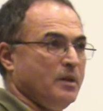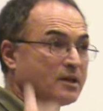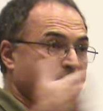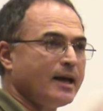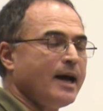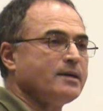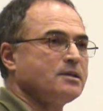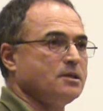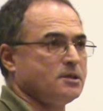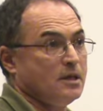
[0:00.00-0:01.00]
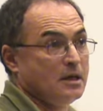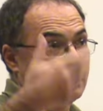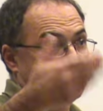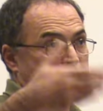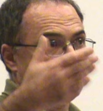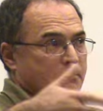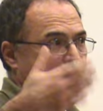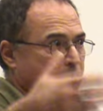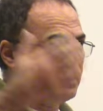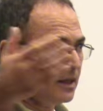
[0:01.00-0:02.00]
the crisis
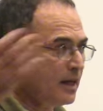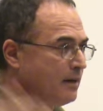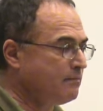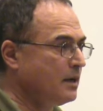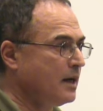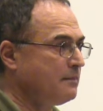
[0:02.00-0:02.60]
became